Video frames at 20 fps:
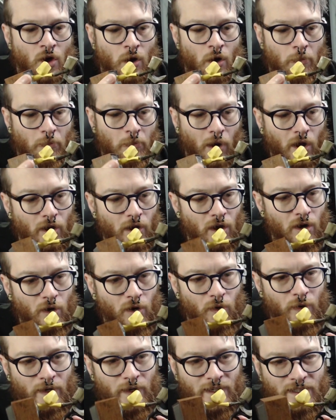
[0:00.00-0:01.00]

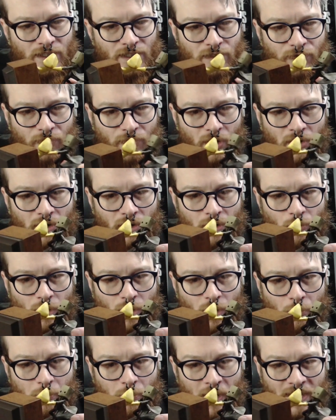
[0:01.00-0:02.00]
Mono is very
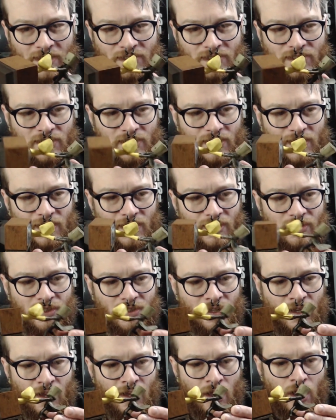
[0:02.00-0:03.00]
well painted.
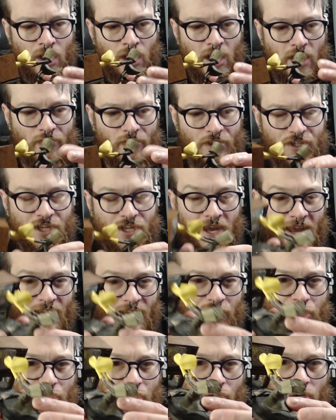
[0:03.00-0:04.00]
The
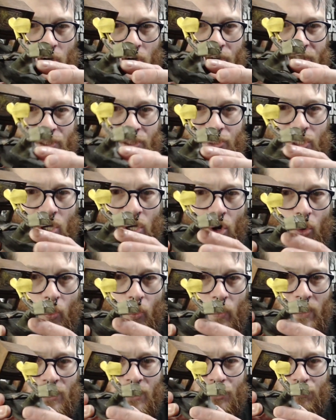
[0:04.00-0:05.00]
texture on his
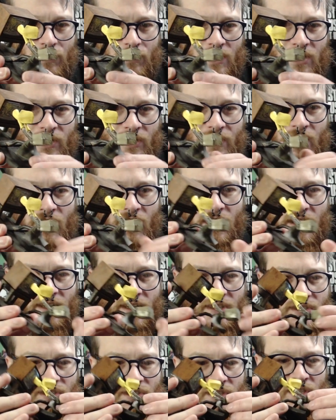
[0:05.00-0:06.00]
coat is really
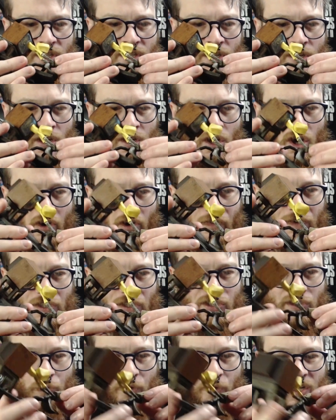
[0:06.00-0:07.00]
nice.
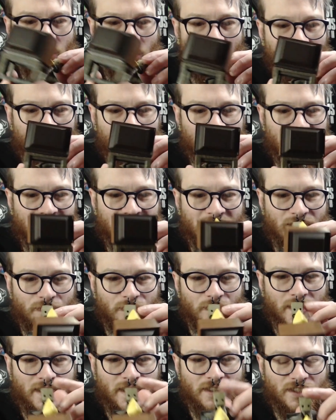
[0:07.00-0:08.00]
Obviously we can't see his
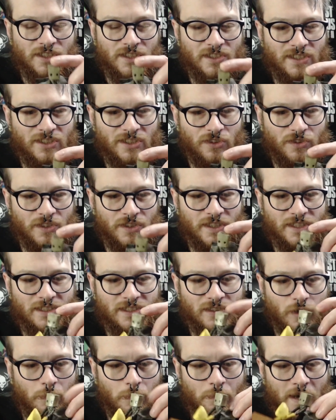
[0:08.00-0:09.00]
face because he's under this
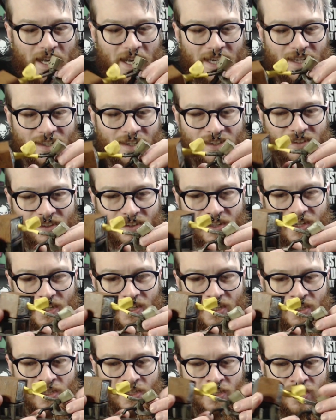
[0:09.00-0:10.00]
little baghead thing.
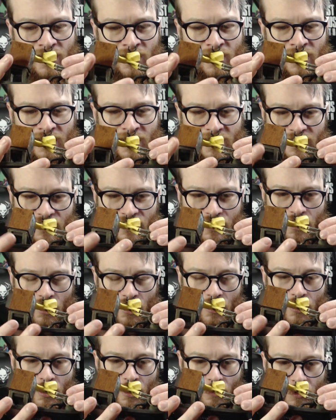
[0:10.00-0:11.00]
He's got
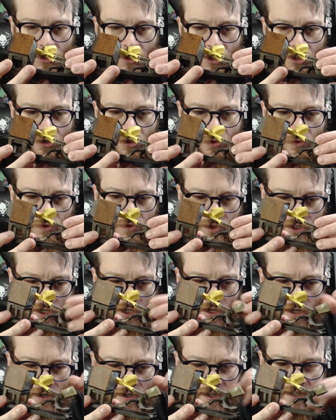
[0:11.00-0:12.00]
no shoes
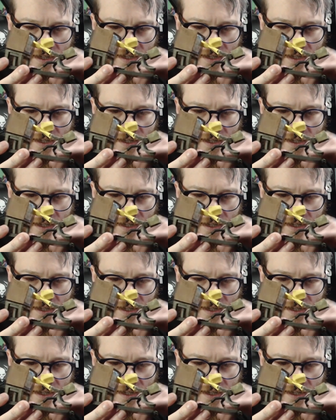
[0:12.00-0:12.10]
on.